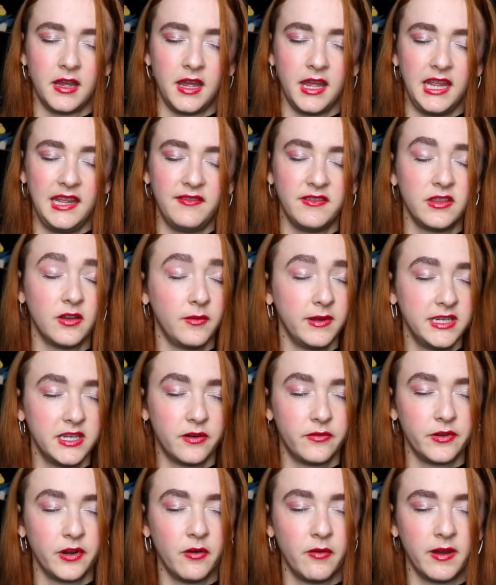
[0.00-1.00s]
even though we
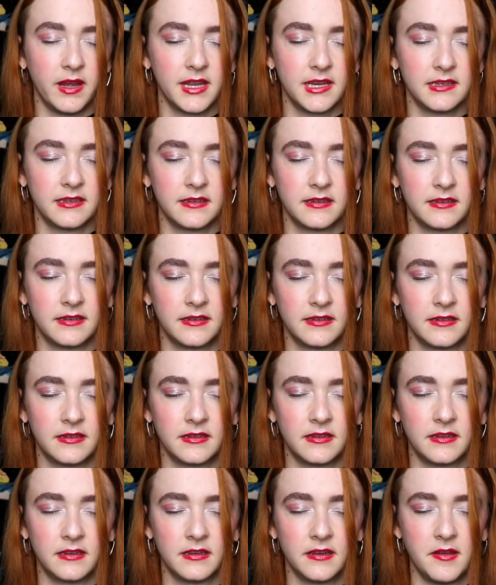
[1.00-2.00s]
don't know it.
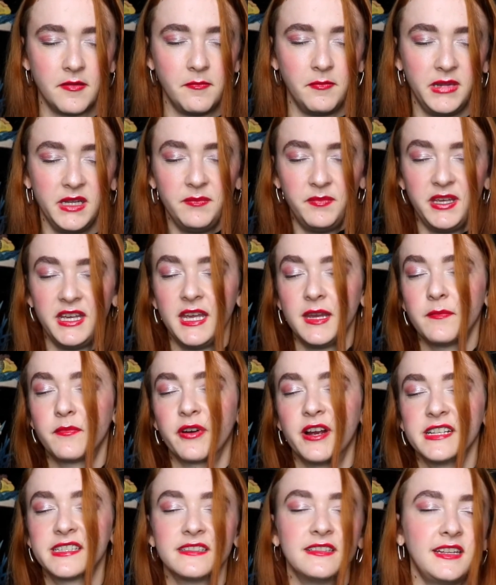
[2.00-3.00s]
Me being
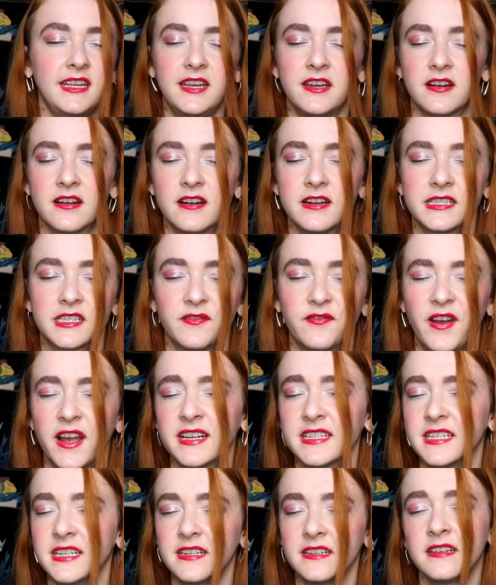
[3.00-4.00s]
present here is
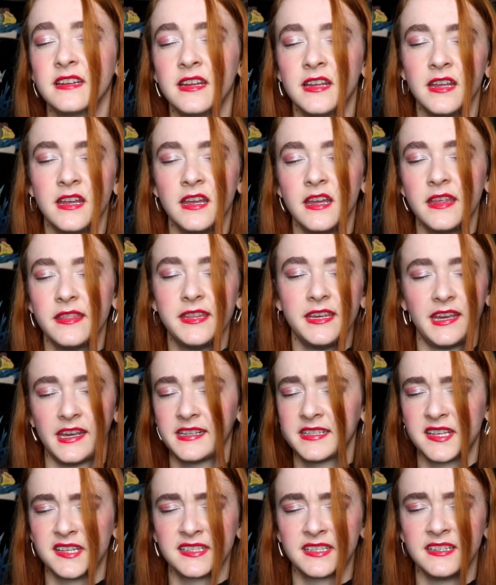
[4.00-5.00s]
affecting the
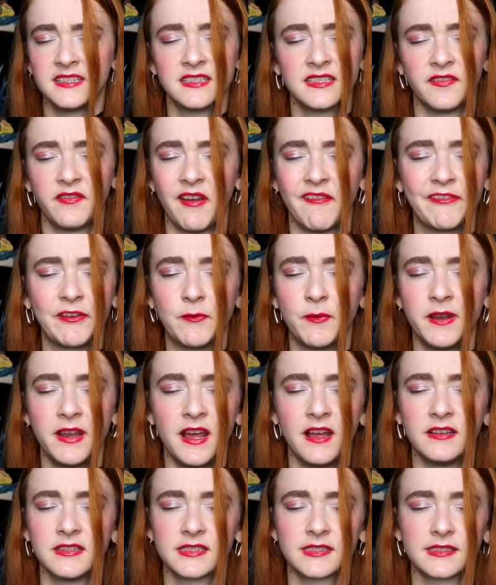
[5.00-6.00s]
existence of everyone
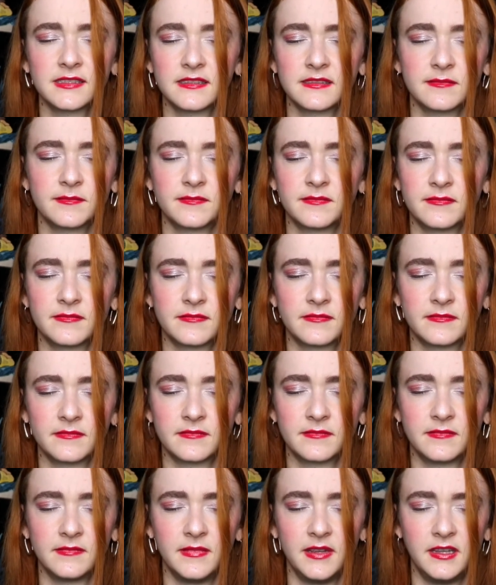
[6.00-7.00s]
else
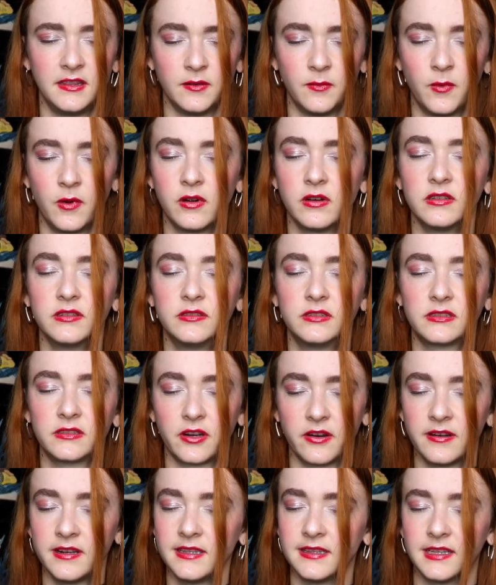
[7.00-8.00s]
in the world
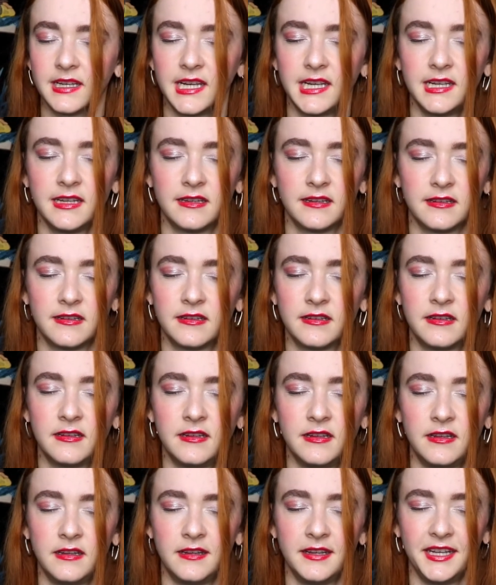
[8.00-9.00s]
currently,
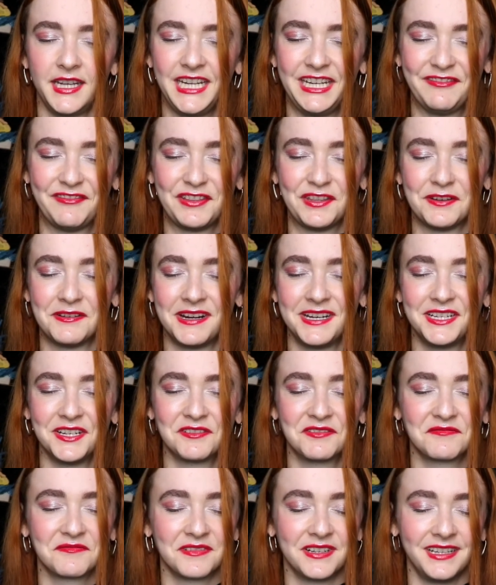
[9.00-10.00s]
even though I
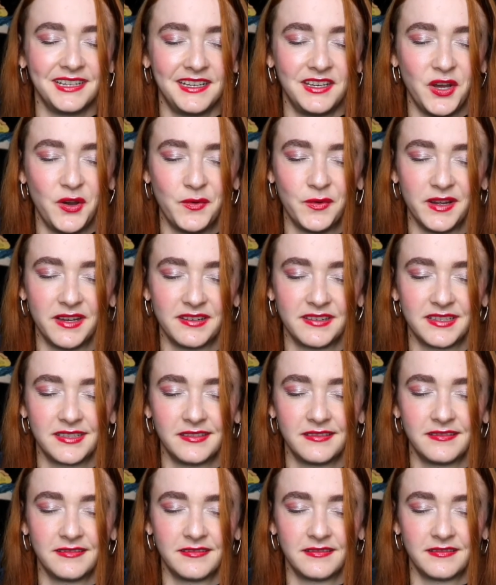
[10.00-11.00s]
don't really know it,
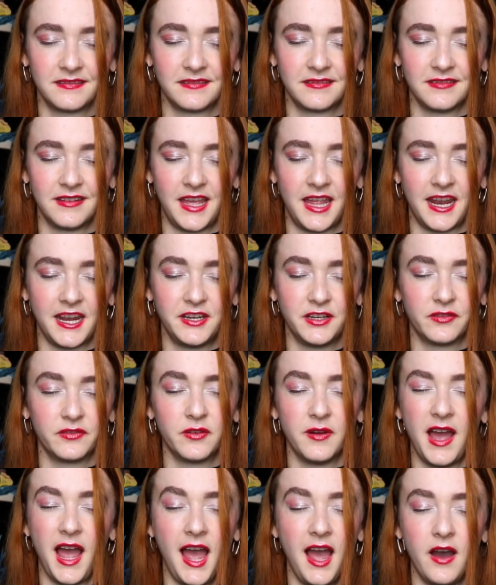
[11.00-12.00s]
and I don't know
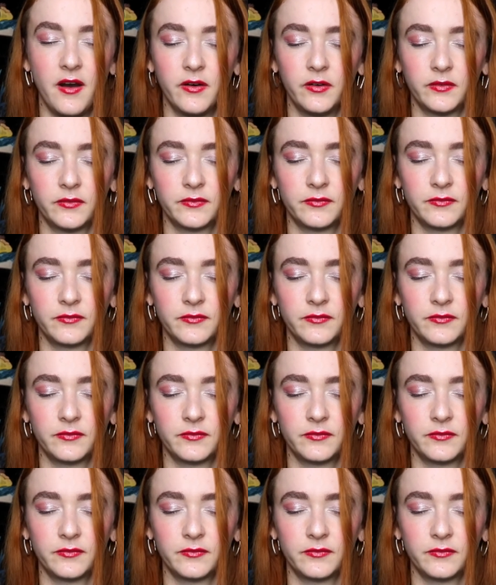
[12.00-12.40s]
how.